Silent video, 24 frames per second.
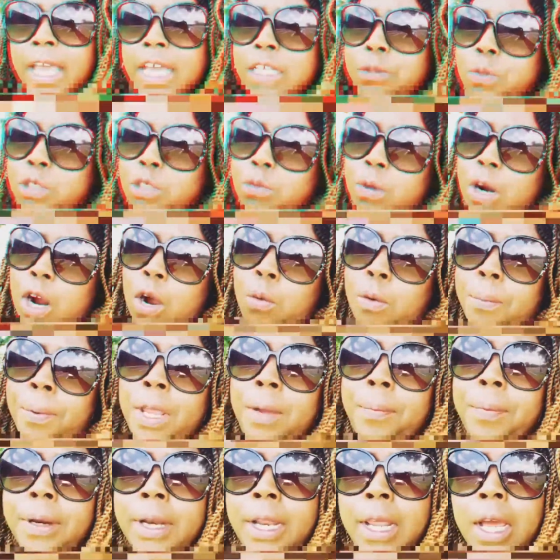That's what's wrong with
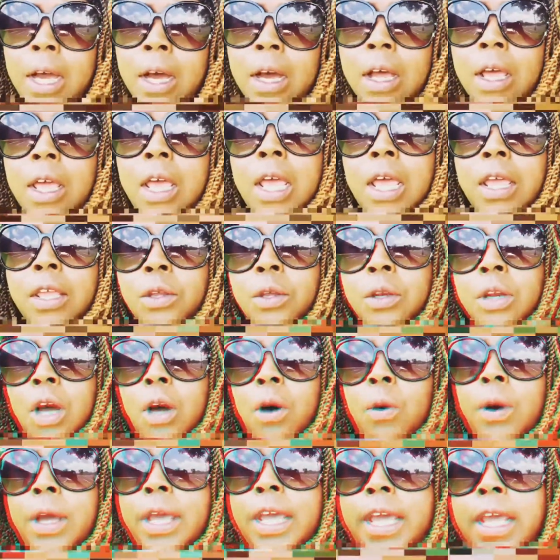people now. You
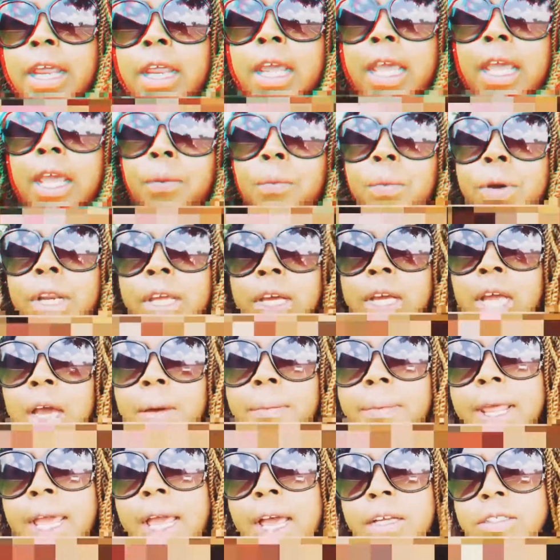know, and when it
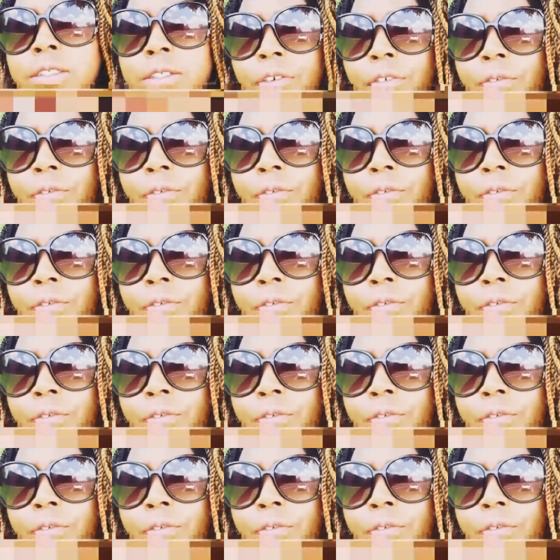come down